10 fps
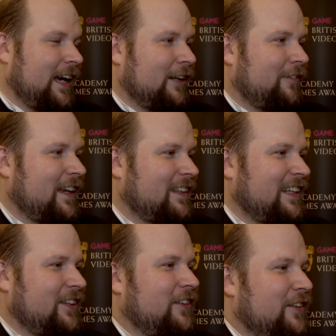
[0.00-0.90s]
And I think
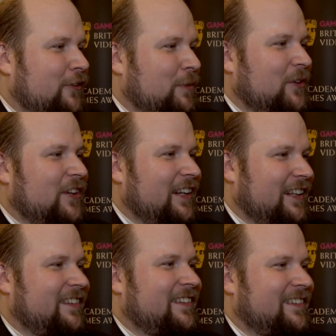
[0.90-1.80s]
digital distribution
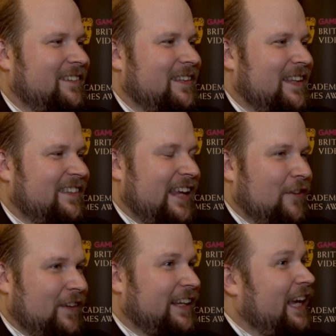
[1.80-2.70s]
is
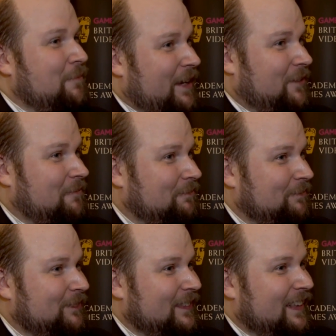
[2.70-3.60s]
saving gaming.
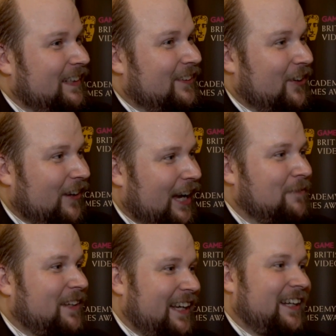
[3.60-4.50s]
So
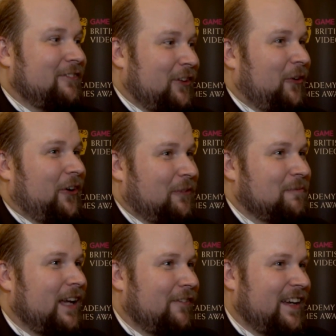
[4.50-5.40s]
I'm kind of torn.
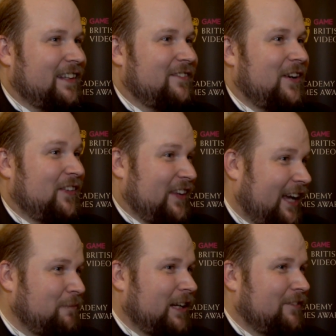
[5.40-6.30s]
I think it's very
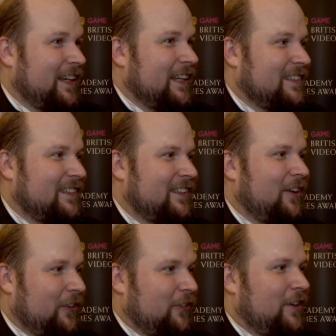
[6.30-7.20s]
sad, but I think it's
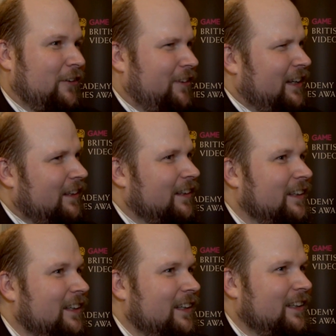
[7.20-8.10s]
also very fun.
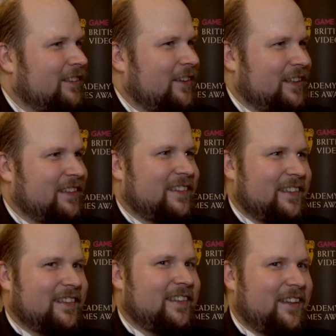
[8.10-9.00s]
So
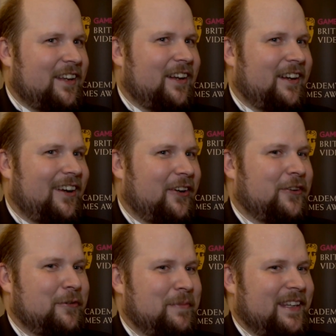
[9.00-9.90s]
it's
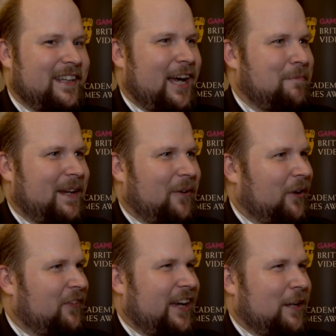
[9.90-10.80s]
hard to be happy
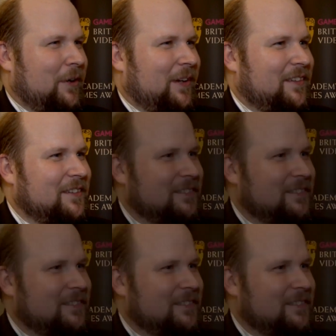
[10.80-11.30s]
or sad about it.